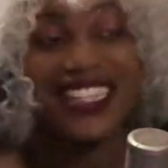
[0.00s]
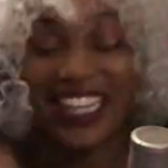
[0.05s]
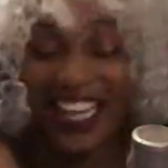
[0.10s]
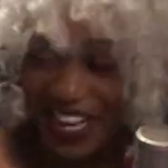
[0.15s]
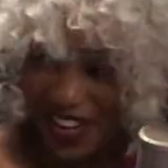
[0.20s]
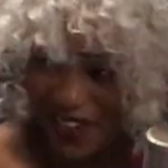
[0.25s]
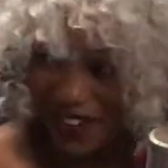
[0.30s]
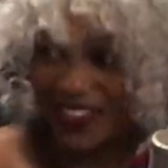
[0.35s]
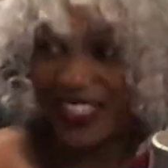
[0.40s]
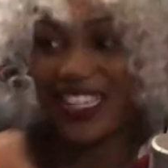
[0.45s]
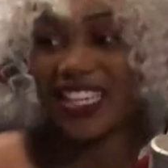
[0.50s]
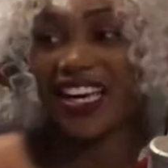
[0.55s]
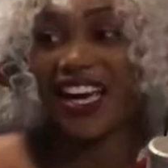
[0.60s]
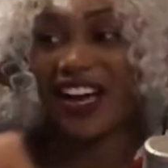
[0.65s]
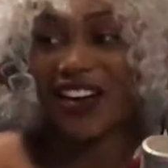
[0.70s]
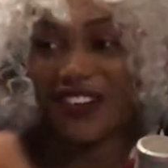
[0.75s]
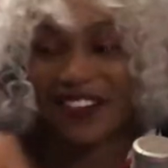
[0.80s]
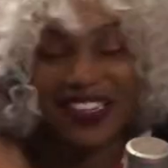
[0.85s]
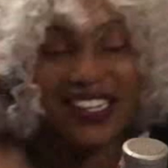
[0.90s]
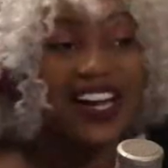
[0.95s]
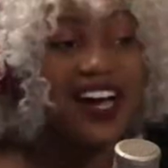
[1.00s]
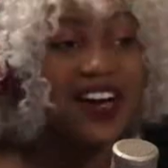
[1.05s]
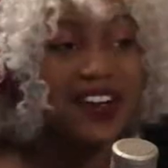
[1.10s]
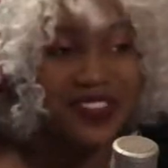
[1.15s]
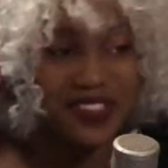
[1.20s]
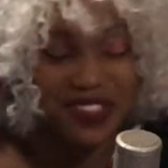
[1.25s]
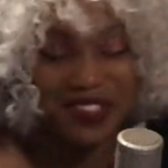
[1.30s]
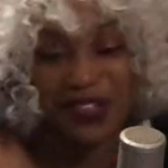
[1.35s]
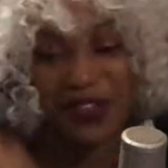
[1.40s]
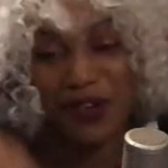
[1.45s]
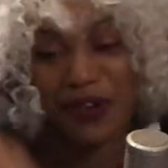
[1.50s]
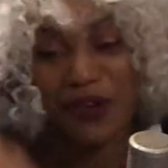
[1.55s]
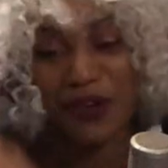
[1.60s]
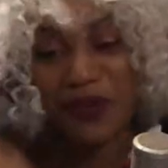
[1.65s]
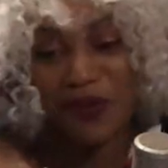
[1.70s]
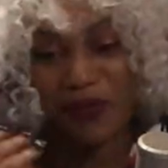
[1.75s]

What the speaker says: Also. Yeah. So